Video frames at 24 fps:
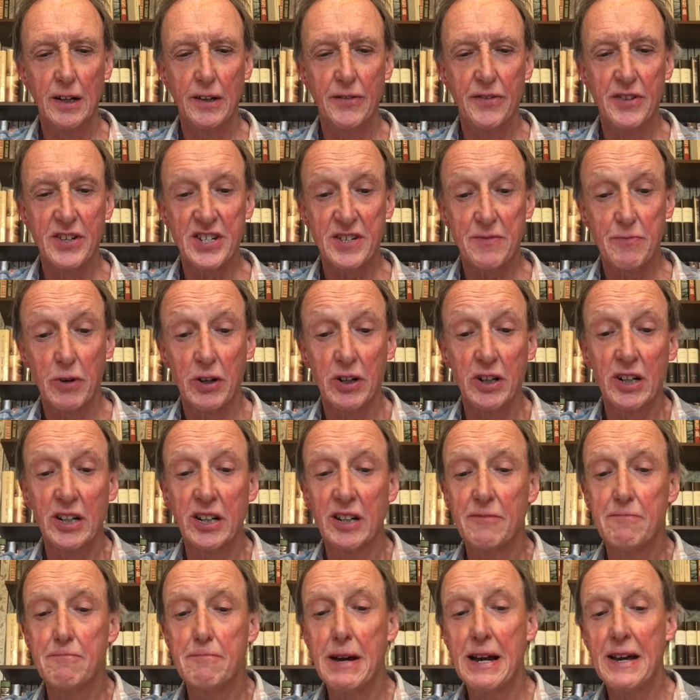The Smug
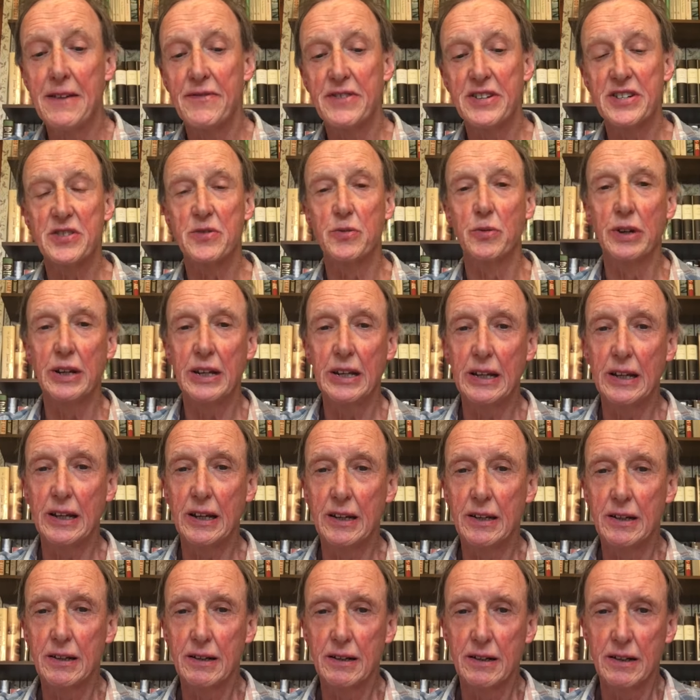Club met this
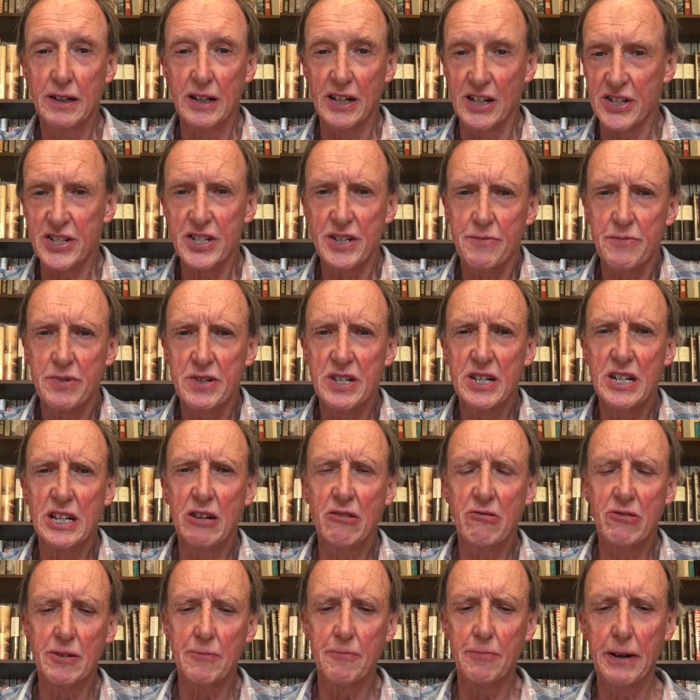week at some
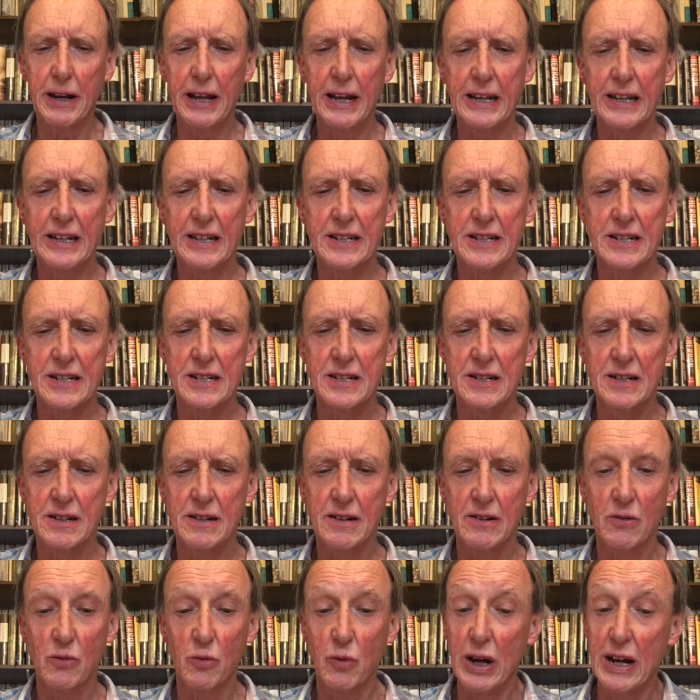secret place.
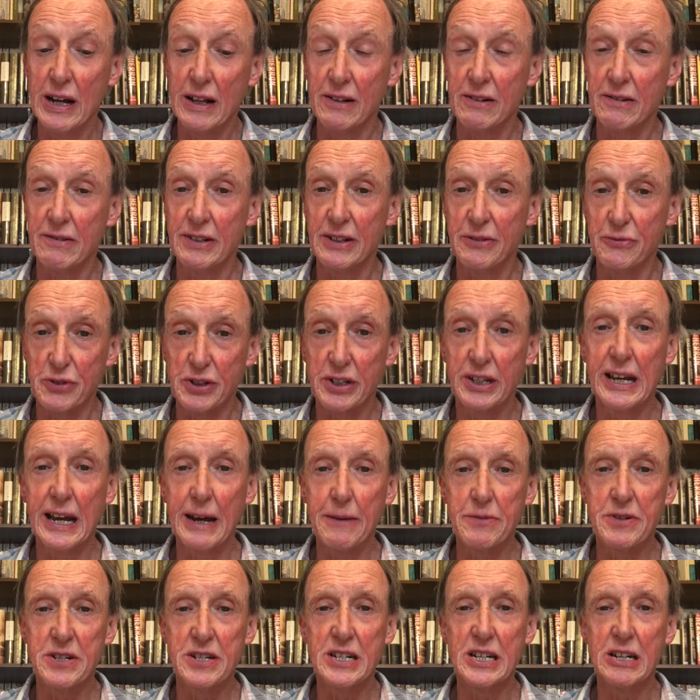Well, it was
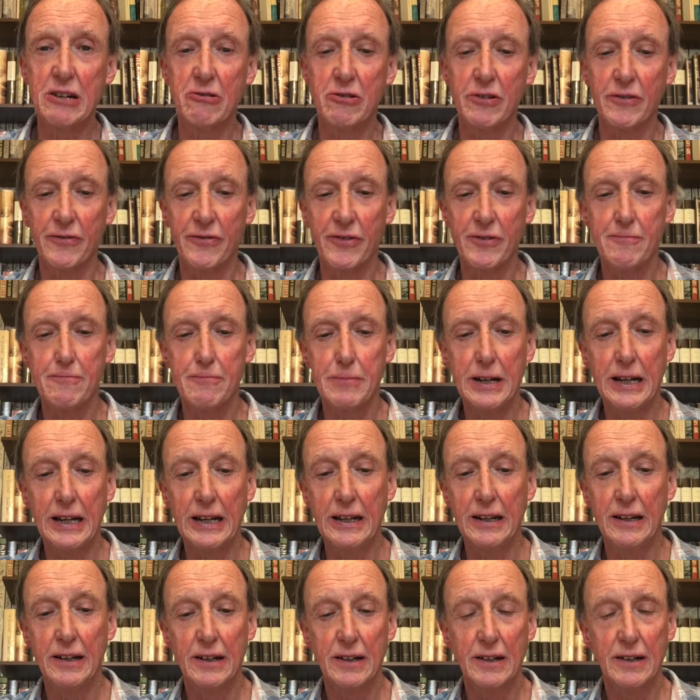kept secret from
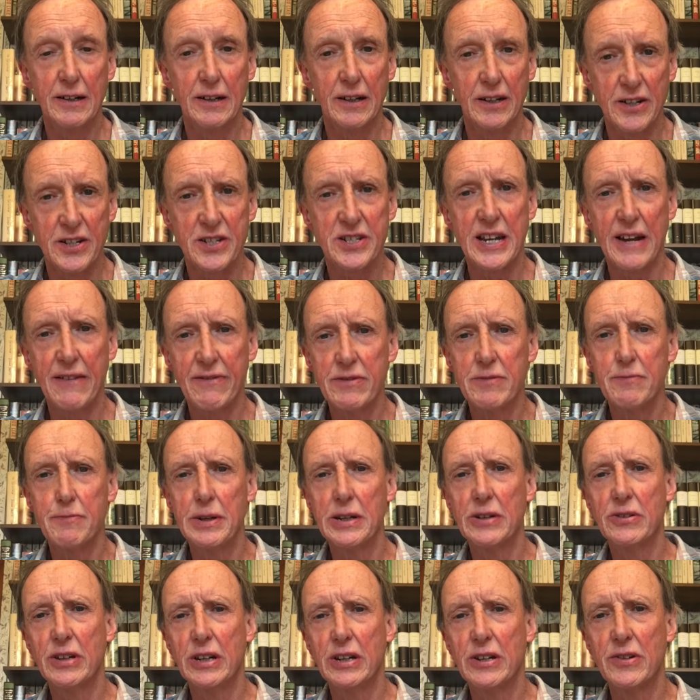me and seven
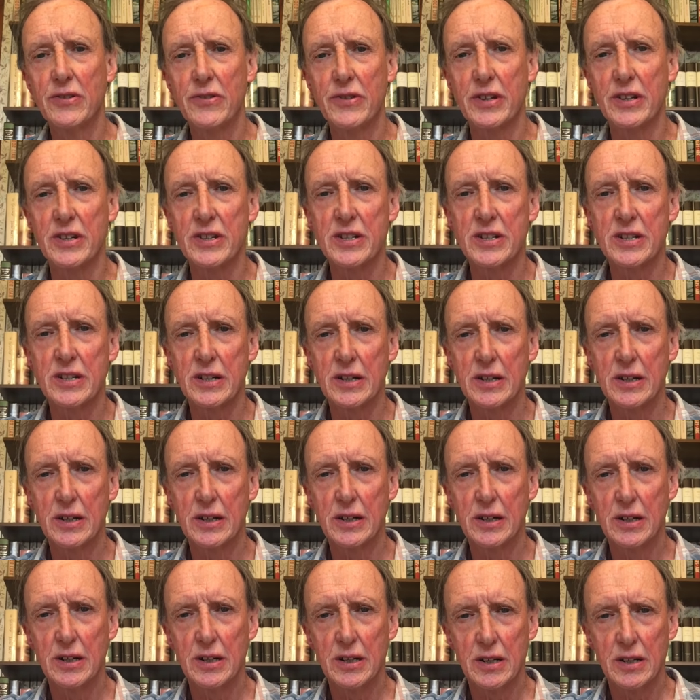billion others,
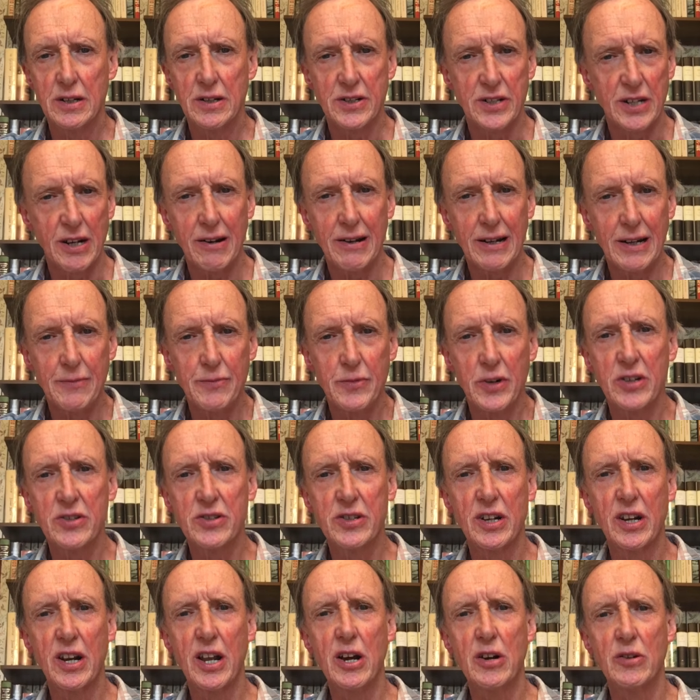so I am
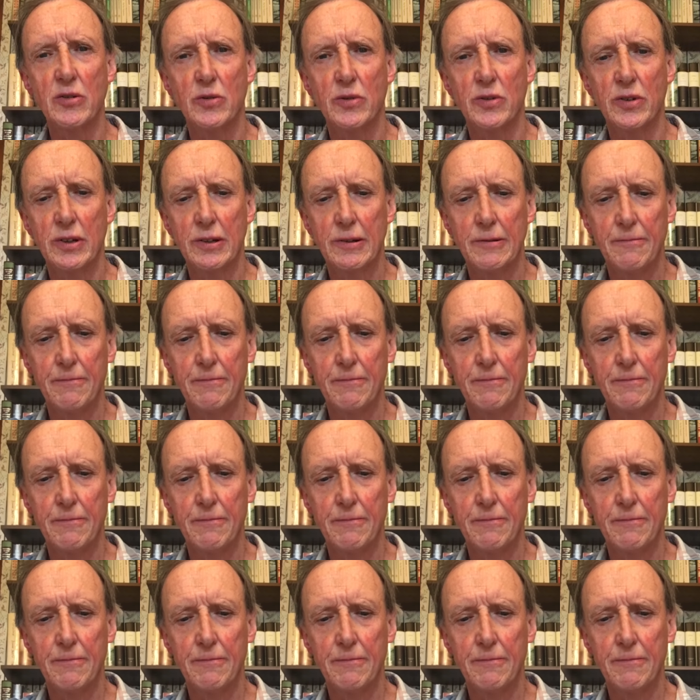not alone.